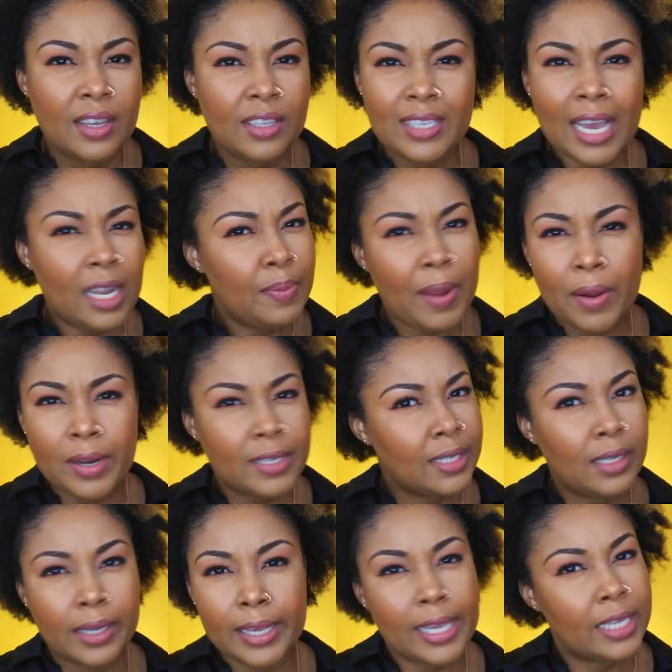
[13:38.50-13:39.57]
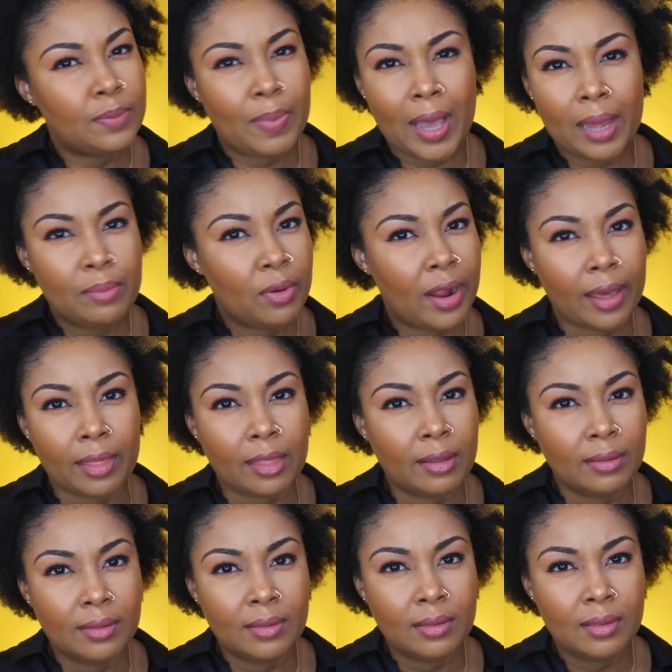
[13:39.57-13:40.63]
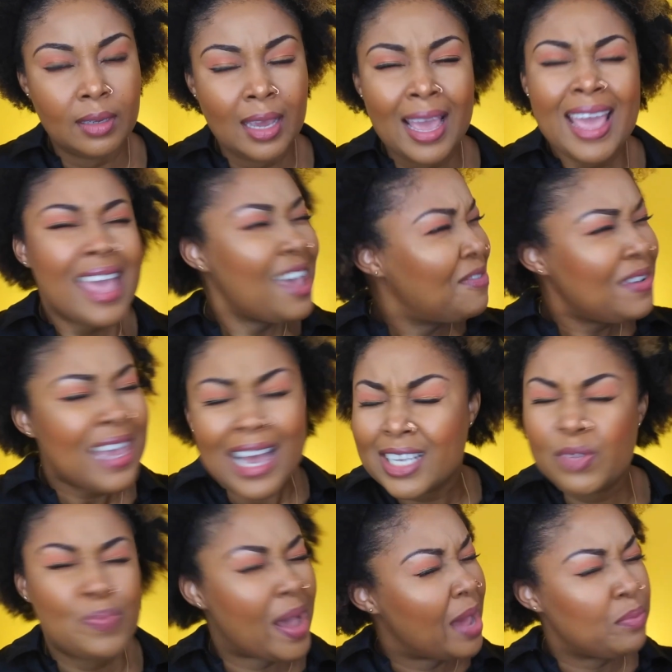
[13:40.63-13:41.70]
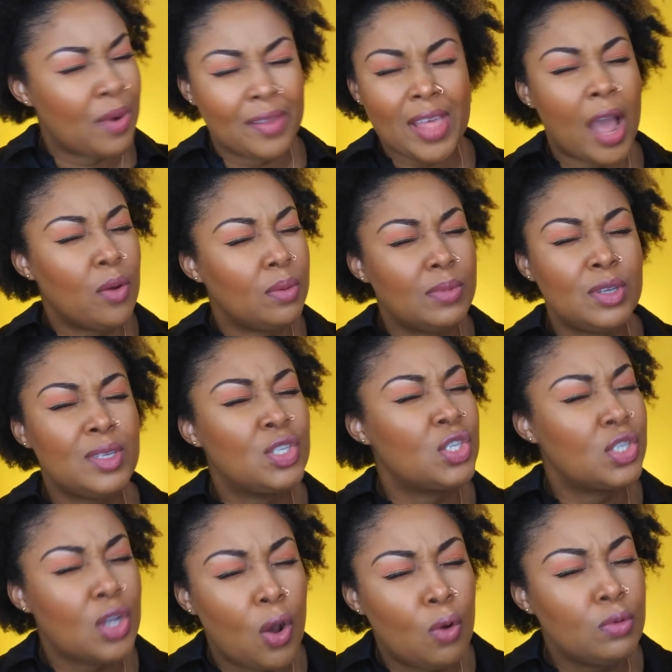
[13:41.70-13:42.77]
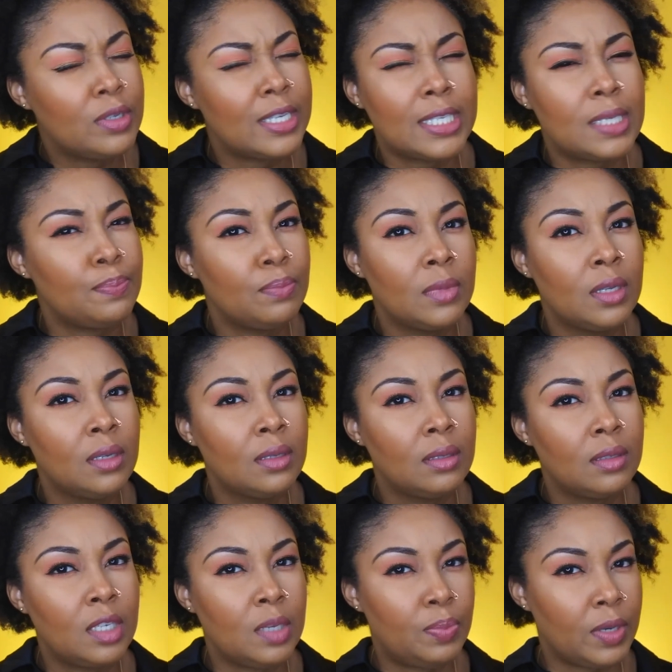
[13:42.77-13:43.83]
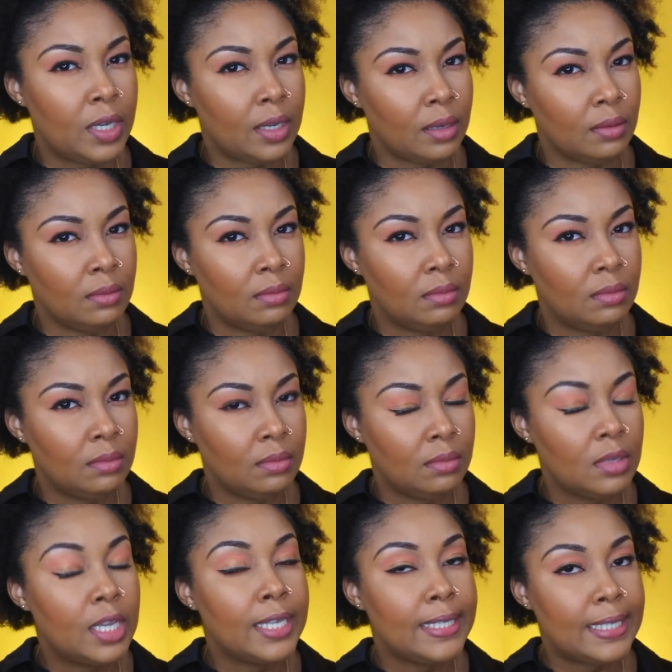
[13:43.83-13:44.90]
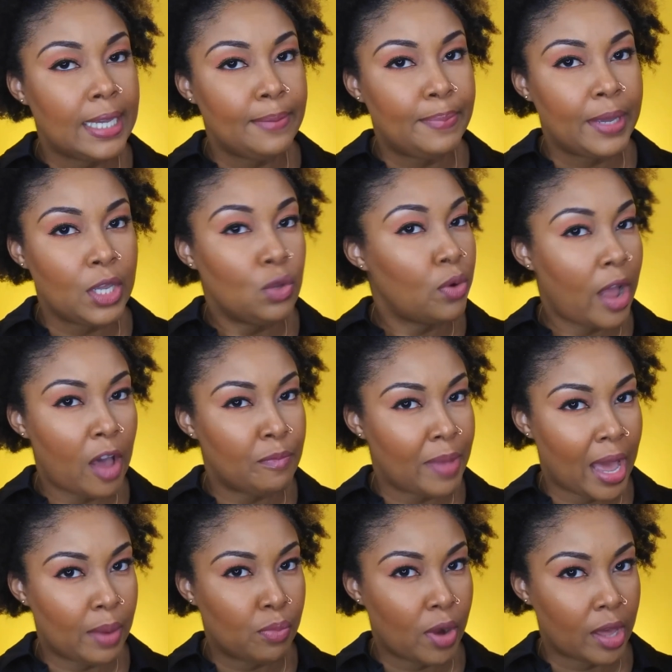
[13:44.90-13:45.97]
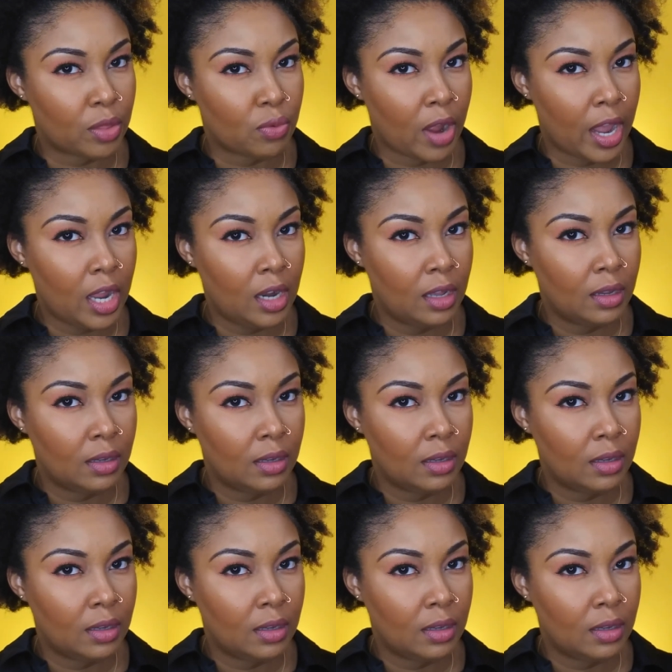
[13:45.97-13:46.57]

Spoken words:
Tyler Perry doesn't look like he has bad breath. If he has bad breath, I would be so TP, you don't have bad breath, right?